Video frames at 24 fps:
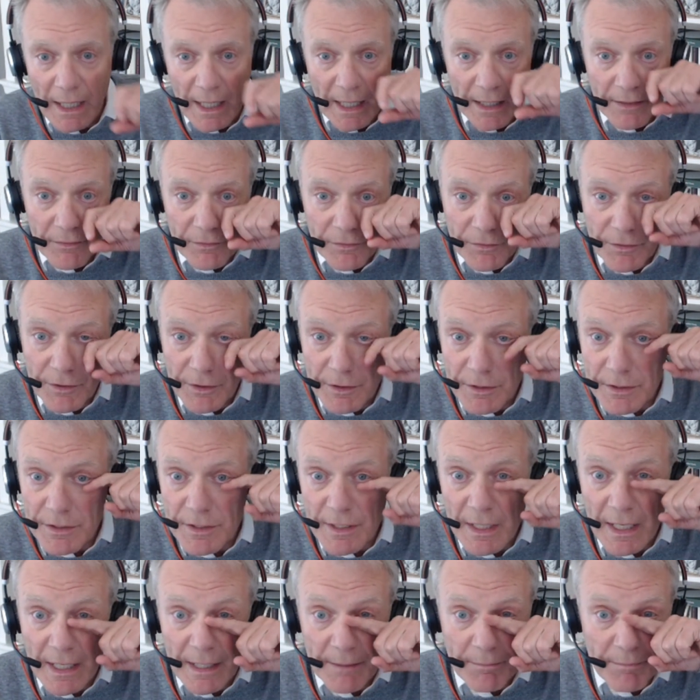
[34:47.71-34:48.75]
And
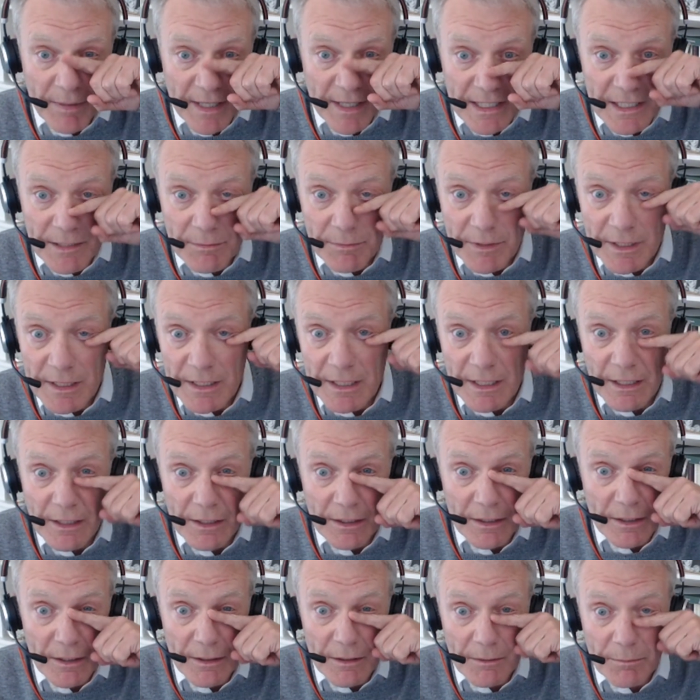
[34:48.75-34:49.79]
there's a
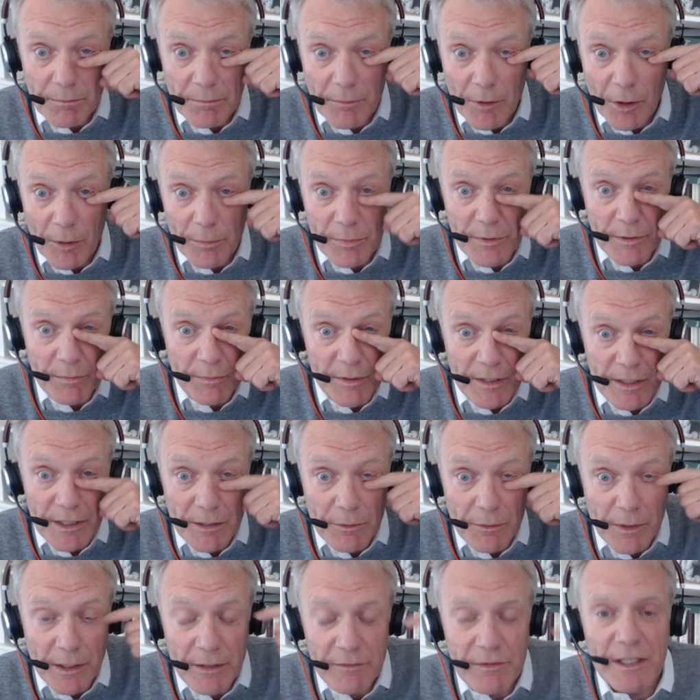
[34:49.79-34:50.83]
pessimistic and an
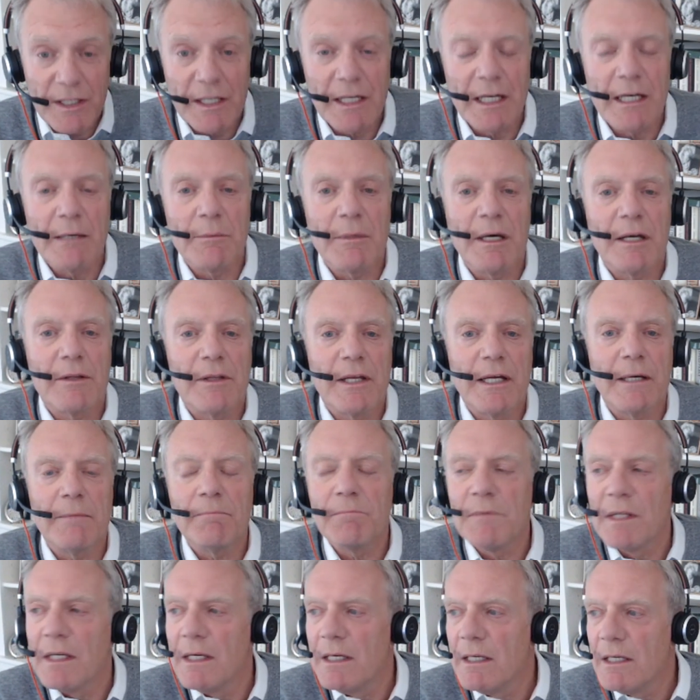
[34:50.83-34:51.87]
optimistic way of thinking about
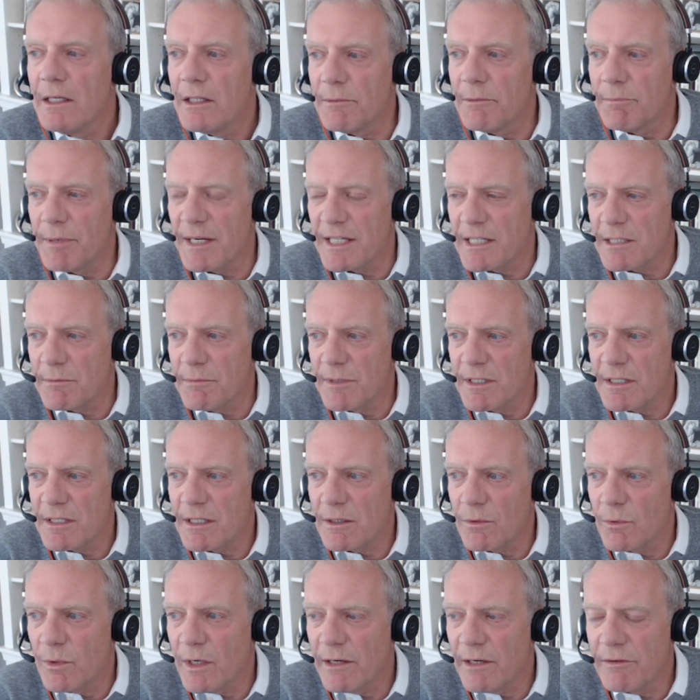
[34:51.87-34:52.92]
that. The
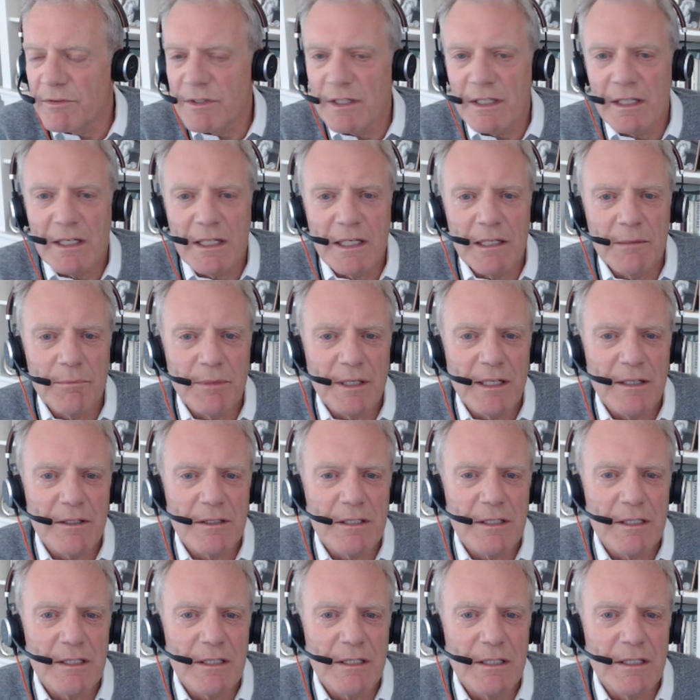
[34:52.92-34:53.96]
pessimistic way of thinking
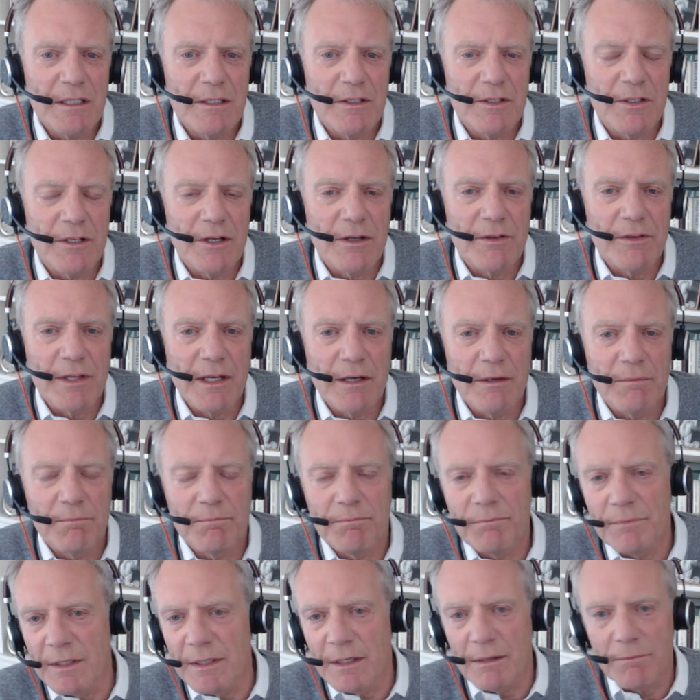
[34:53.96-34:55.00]
about it is, you know, they,
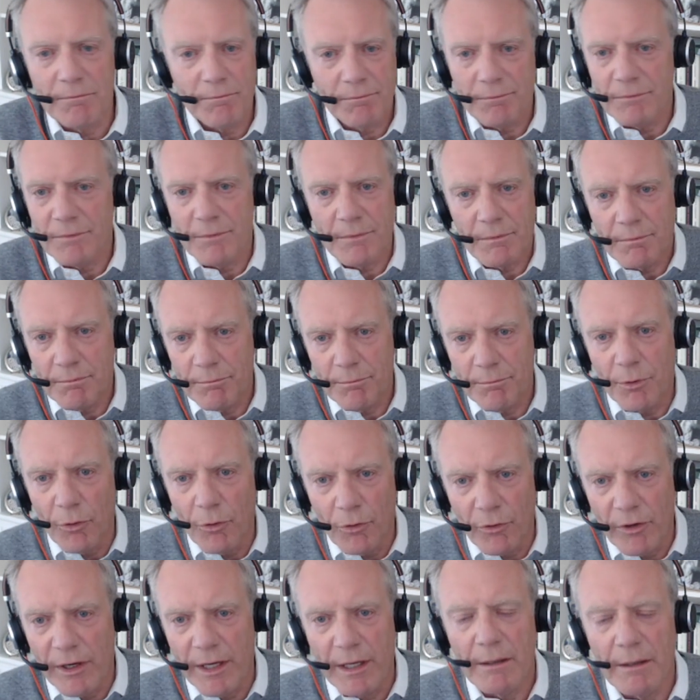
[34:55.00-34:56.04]
you know,
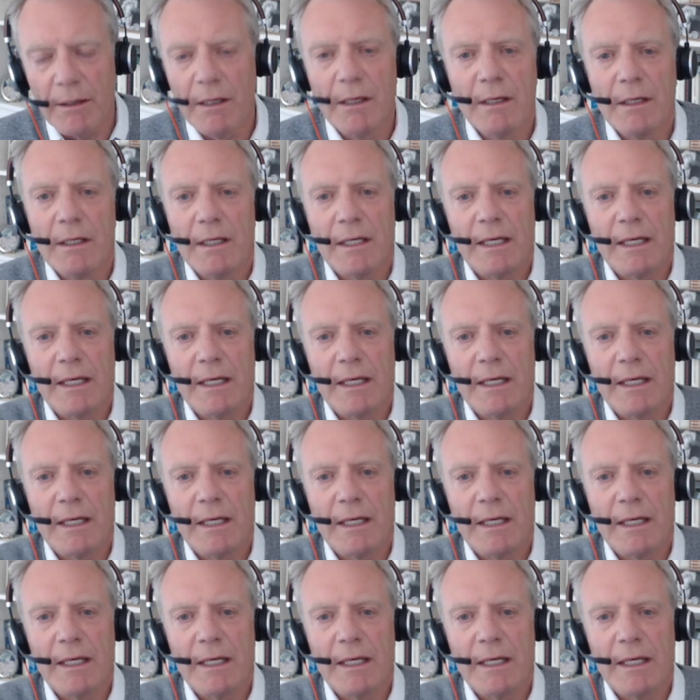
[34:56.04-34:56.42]
pouring mm.